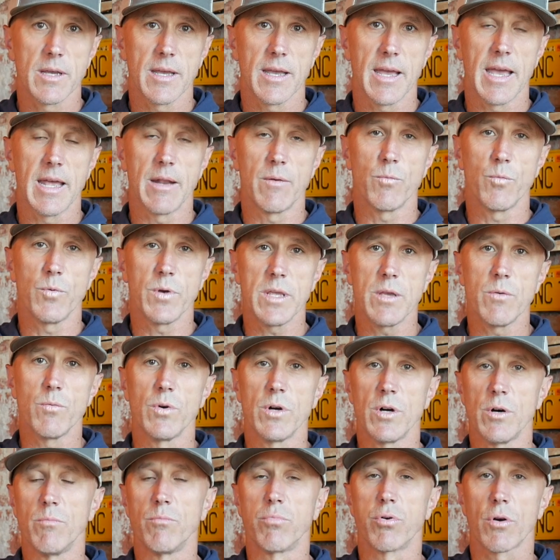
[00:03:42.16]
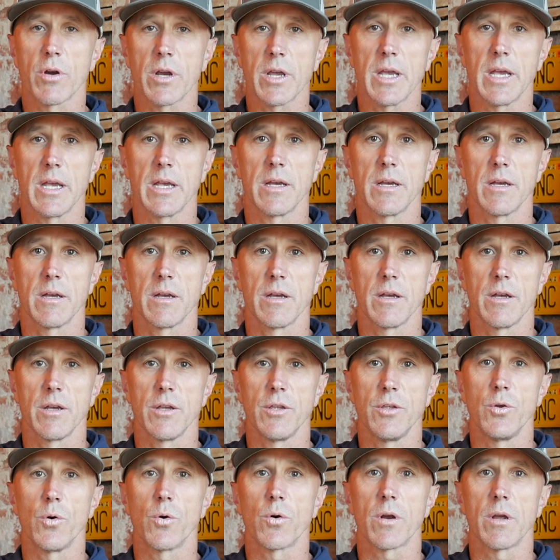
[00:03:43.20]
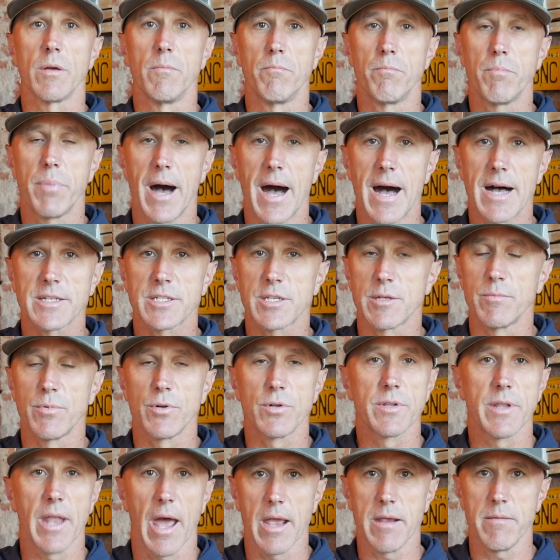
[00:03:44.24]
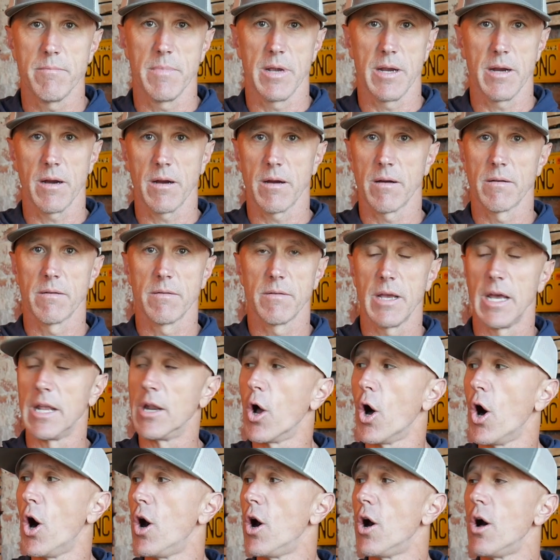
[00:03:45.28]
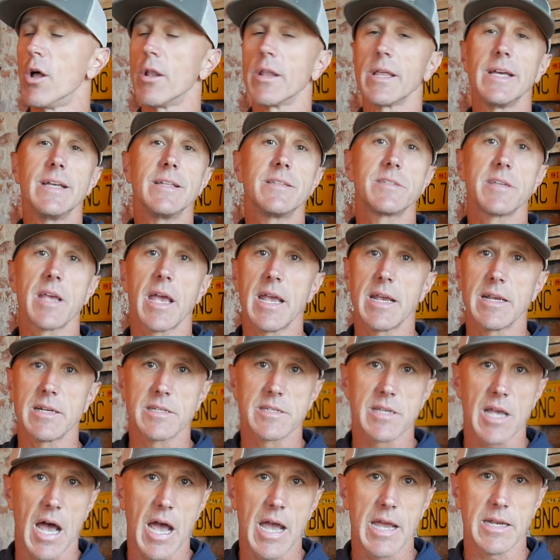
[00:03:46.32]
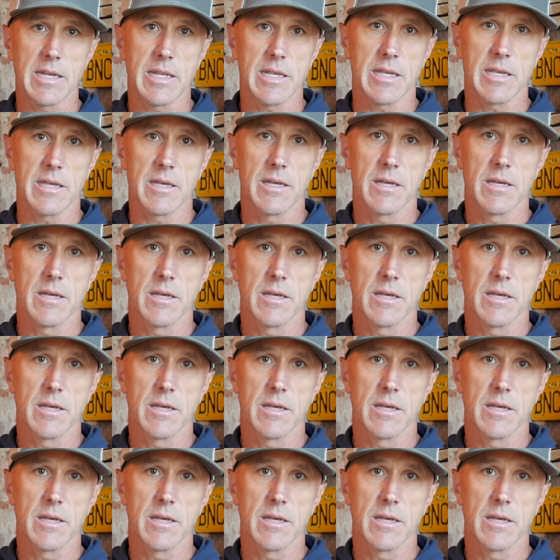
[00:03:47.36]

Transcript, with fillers: and we will bring your impossible nightmare and all its anxiety